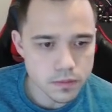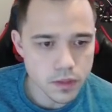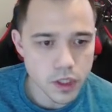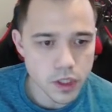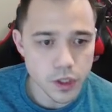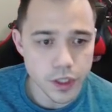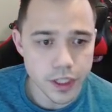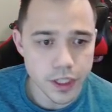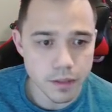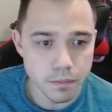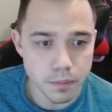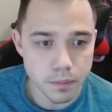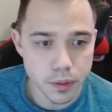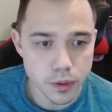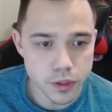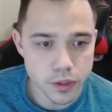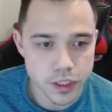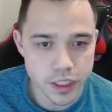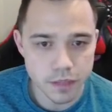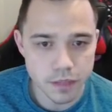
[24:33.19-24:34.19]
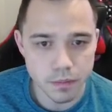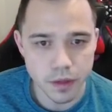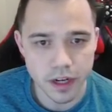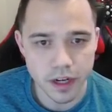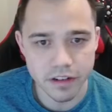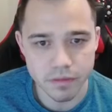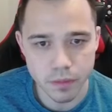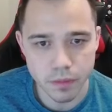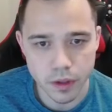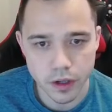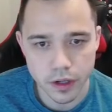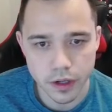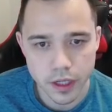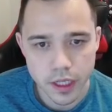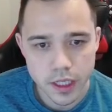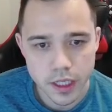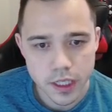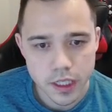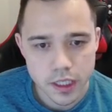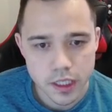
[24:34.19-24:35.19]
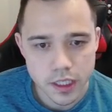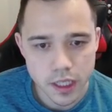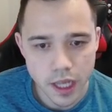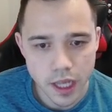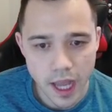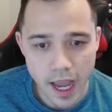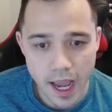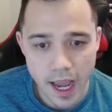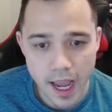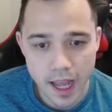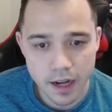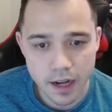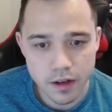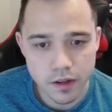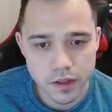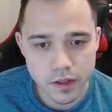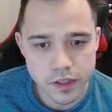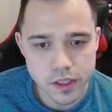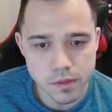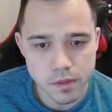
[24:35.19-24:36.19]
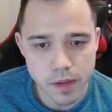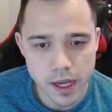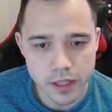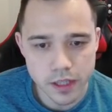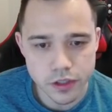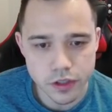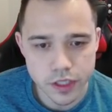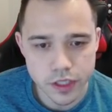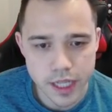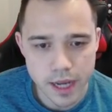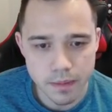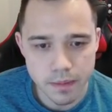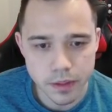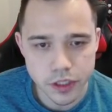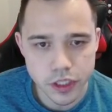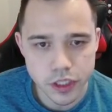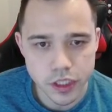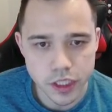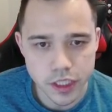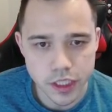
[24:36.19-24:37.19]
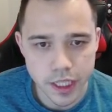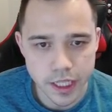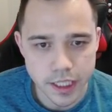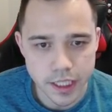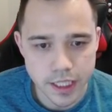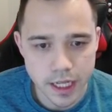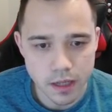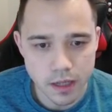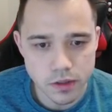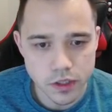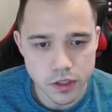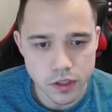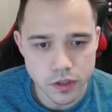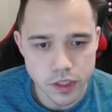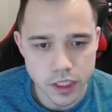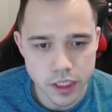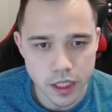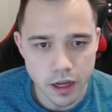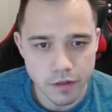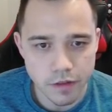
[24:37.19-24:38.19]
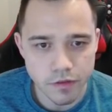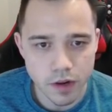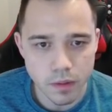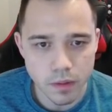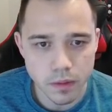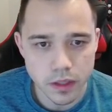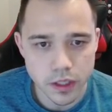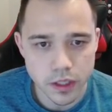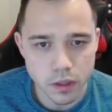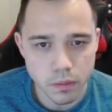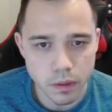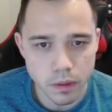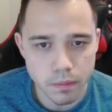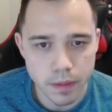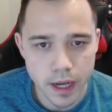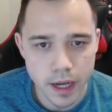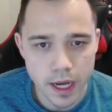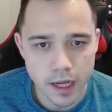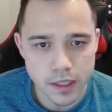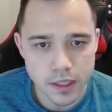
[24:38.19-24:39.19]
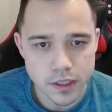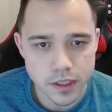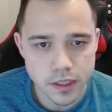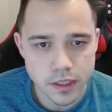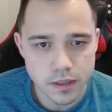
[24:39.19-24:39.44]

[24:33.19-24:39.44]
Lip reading: You need a boosted Brave Bird and some extra damage to take it down. So you see I farm a little bit past,